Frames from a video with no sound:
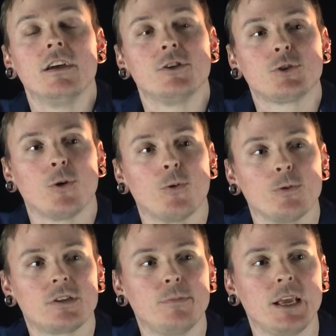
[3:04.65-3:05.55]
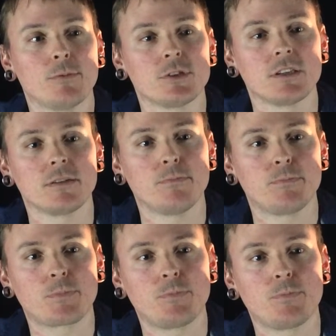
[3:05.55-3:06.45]
So to be able to
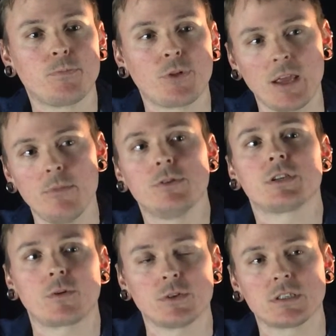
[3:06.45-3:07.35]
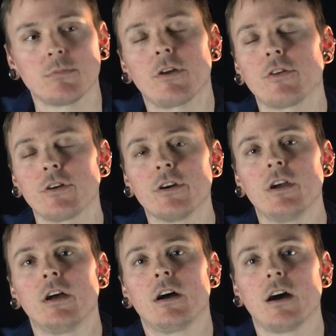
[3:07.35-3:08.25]
play music with some other
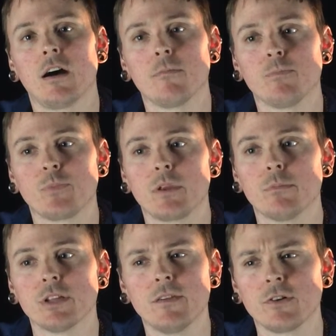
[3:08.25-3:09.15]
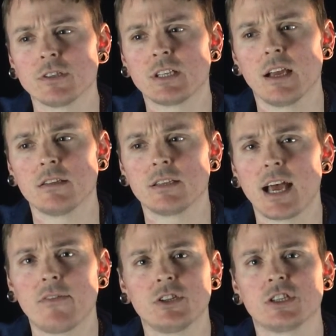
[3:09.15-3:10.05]
believers, and to
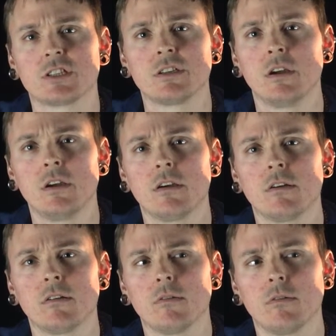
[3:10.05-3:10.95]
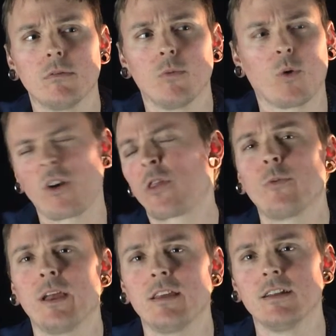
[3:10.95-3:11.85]
have it just work the
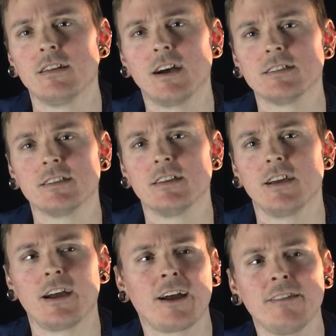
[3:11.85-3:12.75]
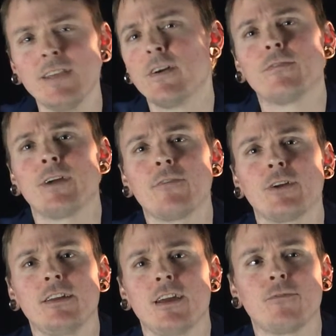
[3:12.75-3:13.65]
way that it does, I leave
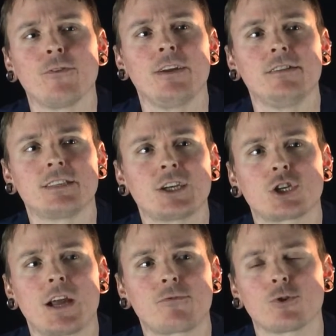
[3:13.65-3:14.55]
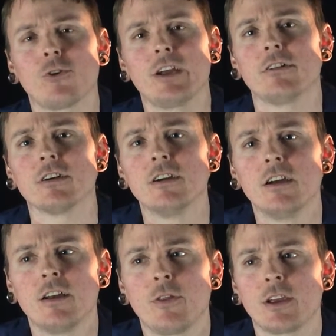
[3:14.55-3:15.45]
every session after Greater
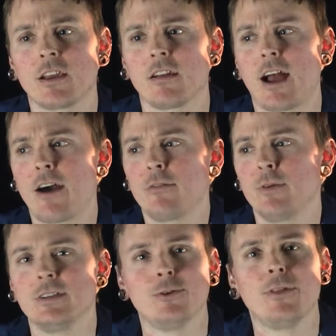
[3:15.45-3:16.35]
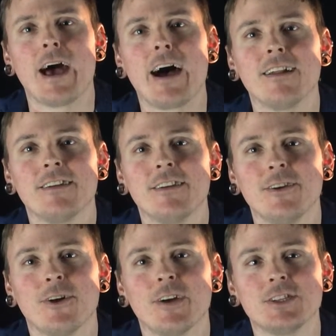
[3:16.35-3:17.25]
thinking, how did we do that?
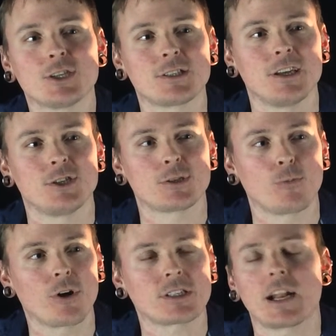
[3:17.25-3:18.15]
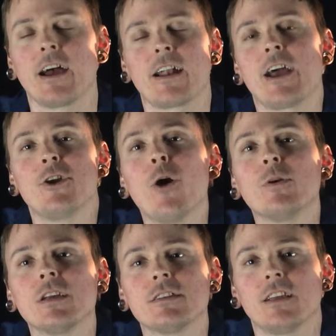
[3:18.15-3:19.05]
You know, it just works, and I
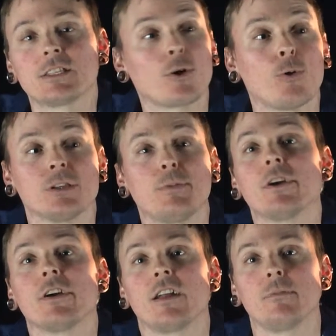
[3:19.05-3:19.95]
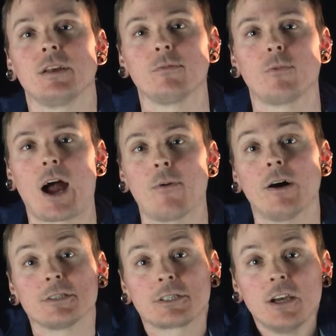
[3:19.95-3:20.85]
know it's the Holy Spirit. I mean, how
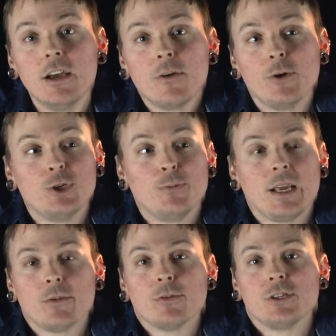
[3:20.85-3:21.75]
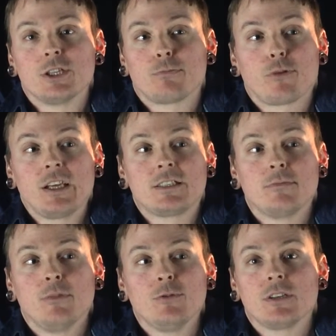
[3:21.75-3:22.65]
else would you be able to just play
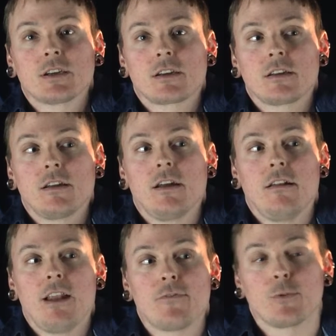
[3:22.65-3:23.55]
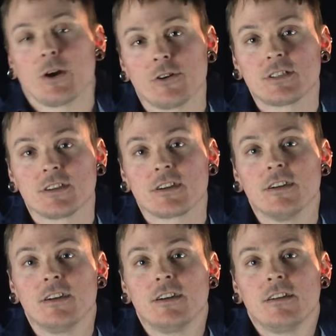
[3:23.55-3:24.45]
some music, never rehearsing,
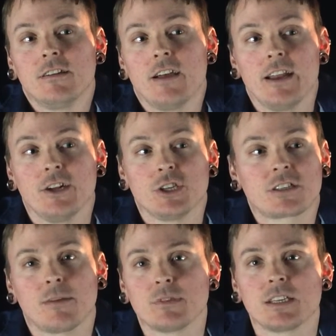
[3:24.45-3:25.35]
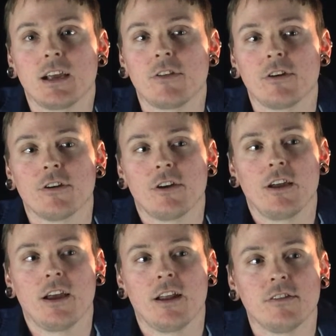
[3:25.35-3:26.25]
and it just comes together,
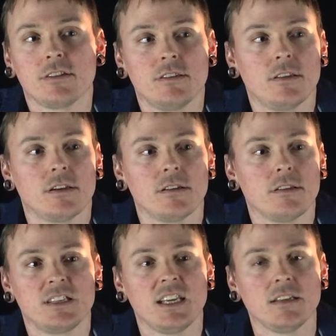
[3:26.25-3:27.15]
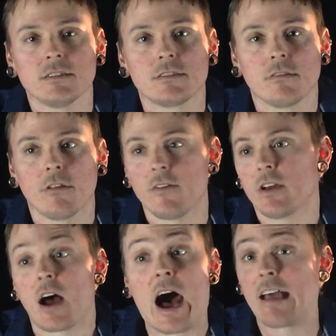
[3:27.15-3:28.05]
and the teens love
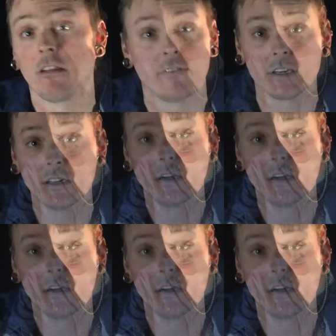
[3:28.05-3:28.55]
it, I love it.